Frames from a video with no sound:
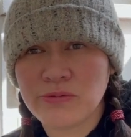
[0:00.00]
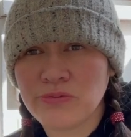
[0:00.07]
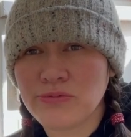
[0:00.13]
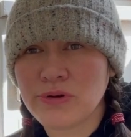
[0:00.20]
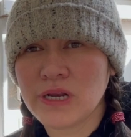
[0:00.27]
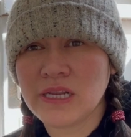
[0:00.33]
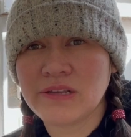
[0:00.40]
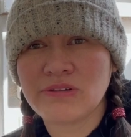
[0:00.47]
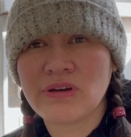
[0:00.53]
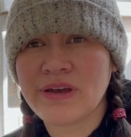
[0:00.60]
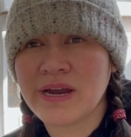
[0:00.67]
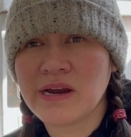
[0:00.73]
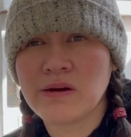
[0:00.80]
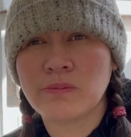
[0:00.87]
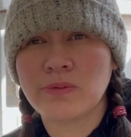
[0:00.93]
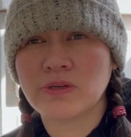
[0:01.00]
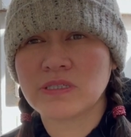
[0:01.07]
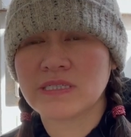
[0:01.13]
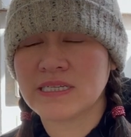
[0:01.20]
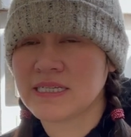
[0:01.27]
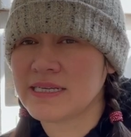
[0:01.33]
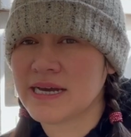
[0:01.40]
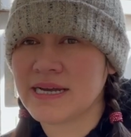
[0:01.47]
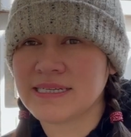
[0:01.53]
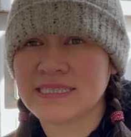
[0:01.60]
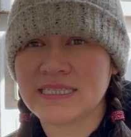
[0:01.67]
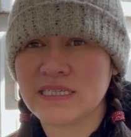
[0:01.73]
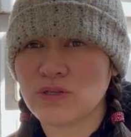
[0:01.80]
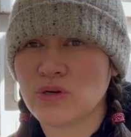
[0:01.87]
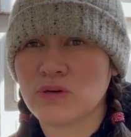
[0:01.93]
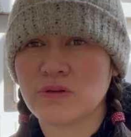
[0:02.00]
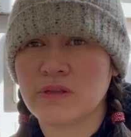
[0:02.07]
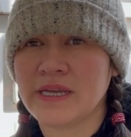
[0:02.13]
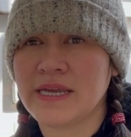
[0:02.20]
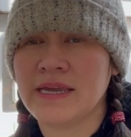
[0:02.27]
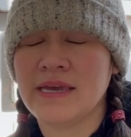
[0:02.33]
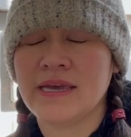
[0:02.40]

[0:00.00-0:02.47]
really terrible seat diet, seat only.